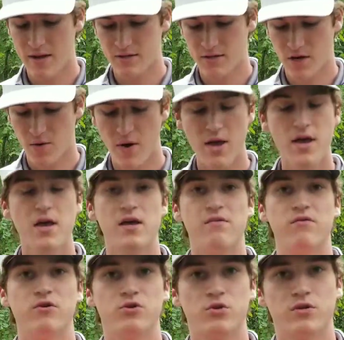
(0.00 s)
So if
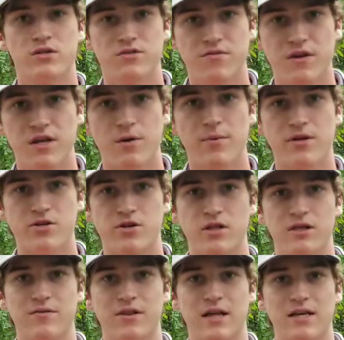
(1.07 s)
you enjoyed this video, make sure to
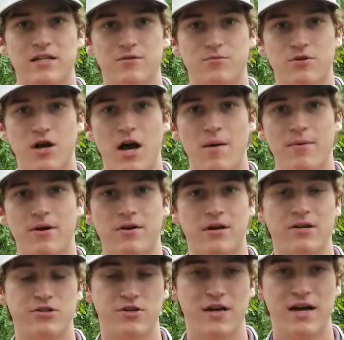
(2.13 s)
leave a like, subscribe, and I'll
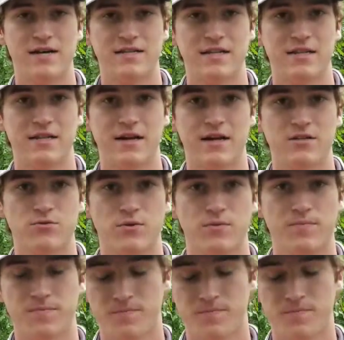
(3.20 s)
catch you guys in the next one.